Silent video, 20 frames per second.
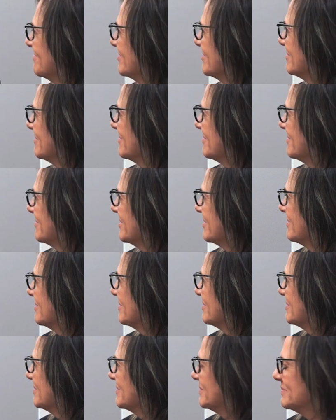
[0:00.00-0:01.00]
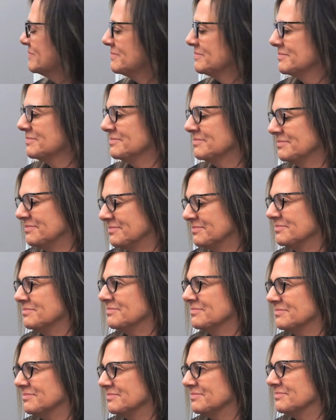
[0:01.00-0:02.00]

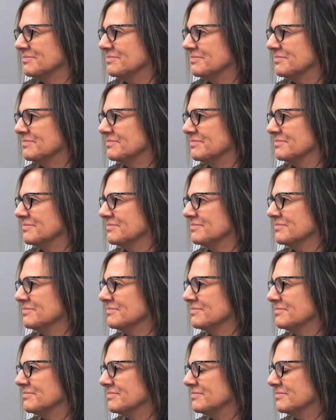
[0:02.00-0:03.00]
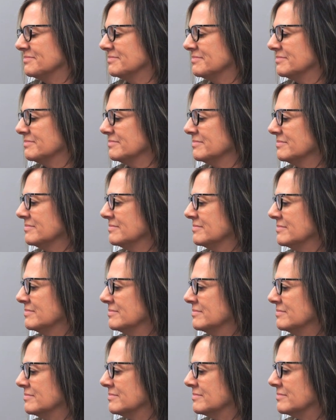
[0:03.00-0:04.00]

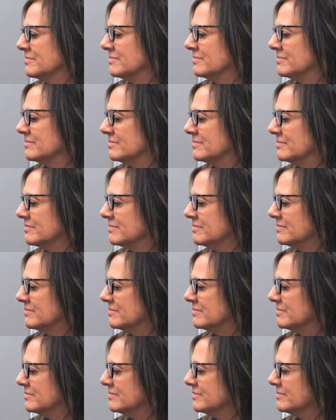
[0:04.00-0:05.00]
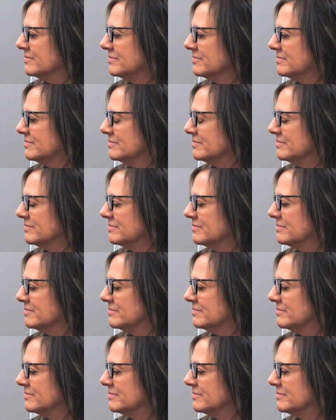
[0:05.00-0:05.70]
[no speech]